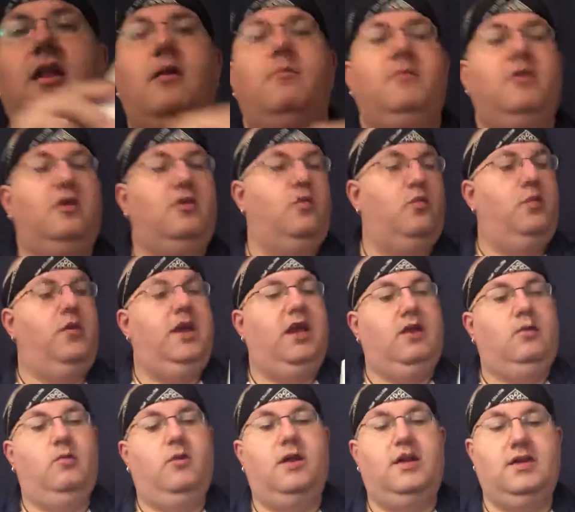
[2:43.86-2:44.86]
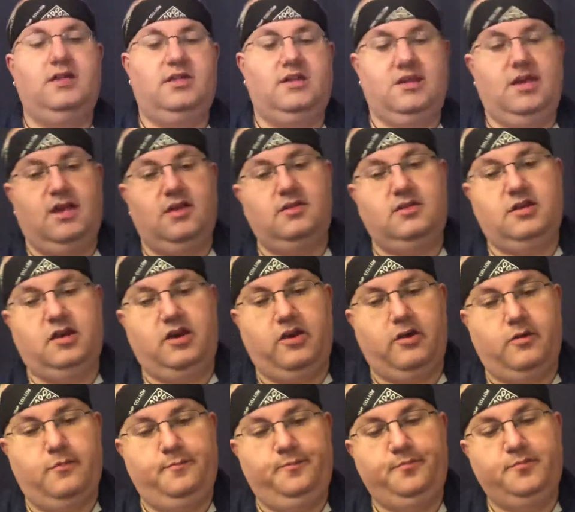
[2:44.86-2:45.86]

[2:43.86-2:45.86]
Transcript: I'm going to read what it says here.